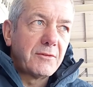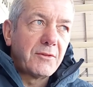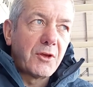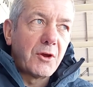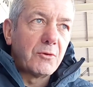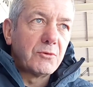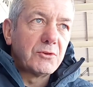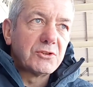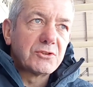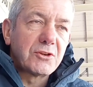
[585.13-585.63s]
The
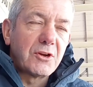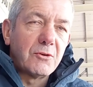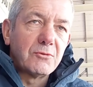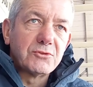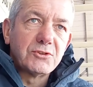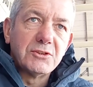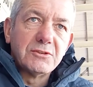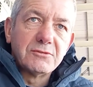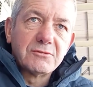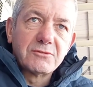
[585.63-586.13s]
oldest coach
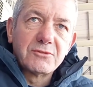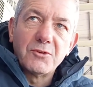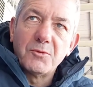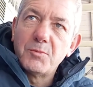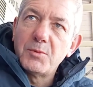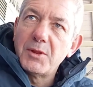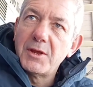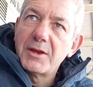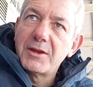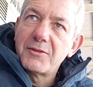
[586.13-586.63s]
in
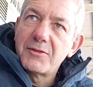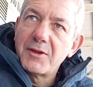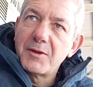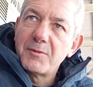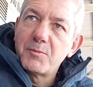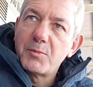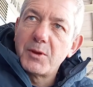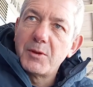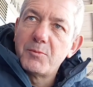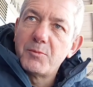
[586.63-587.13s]
Super League, I think
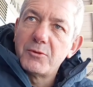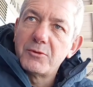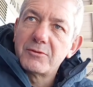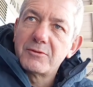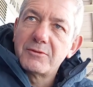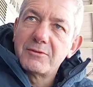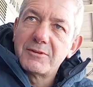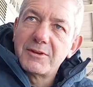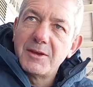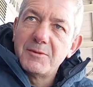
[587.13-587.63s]
people
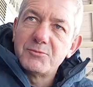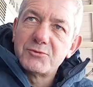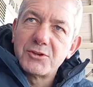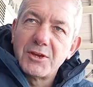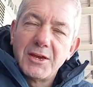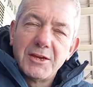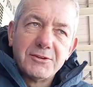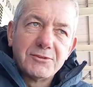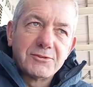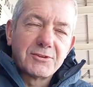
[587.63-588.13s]
keep
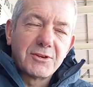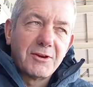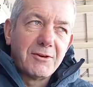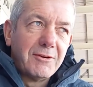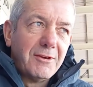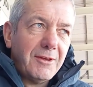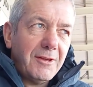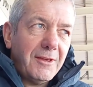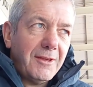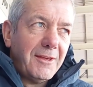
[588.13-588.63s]

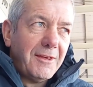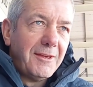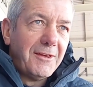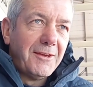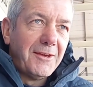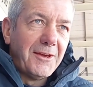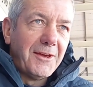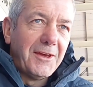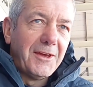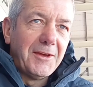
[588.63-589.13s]
saying.